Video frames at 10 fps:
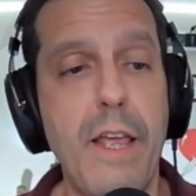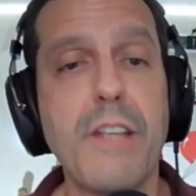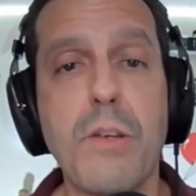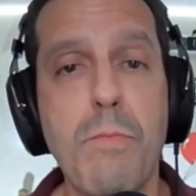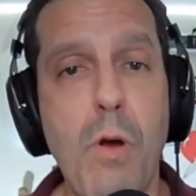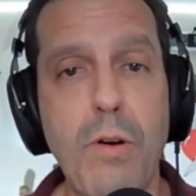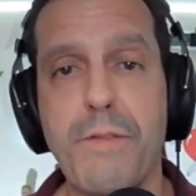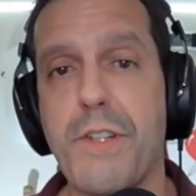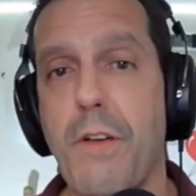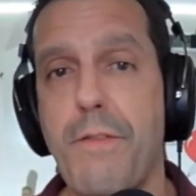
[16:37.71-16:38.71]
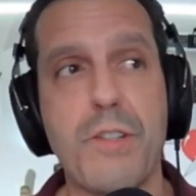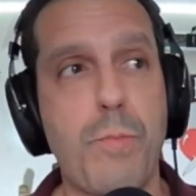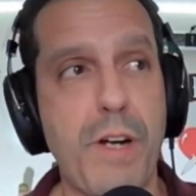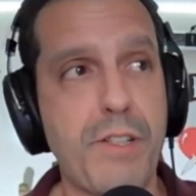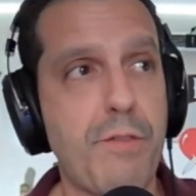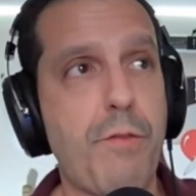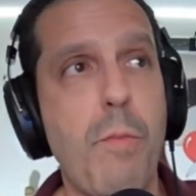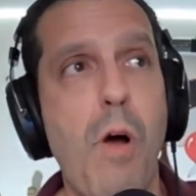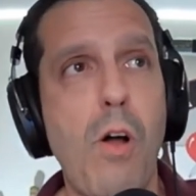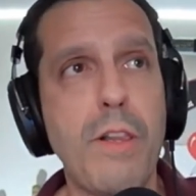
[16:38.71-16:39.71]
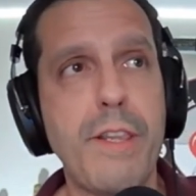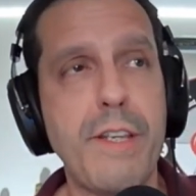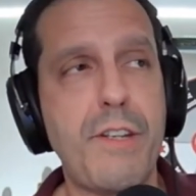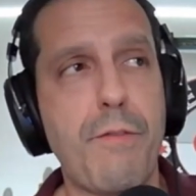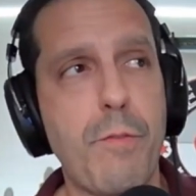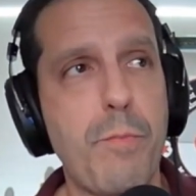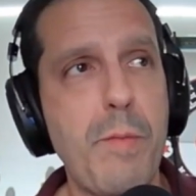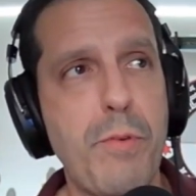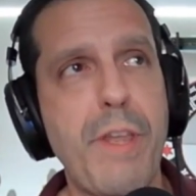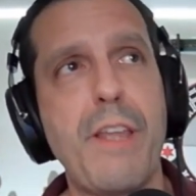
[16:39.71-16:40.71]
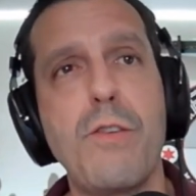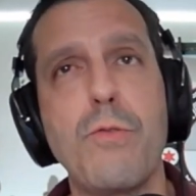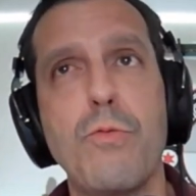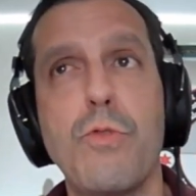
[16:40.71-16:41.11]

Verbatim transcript: it's a mode of self-expression from all of these different people that you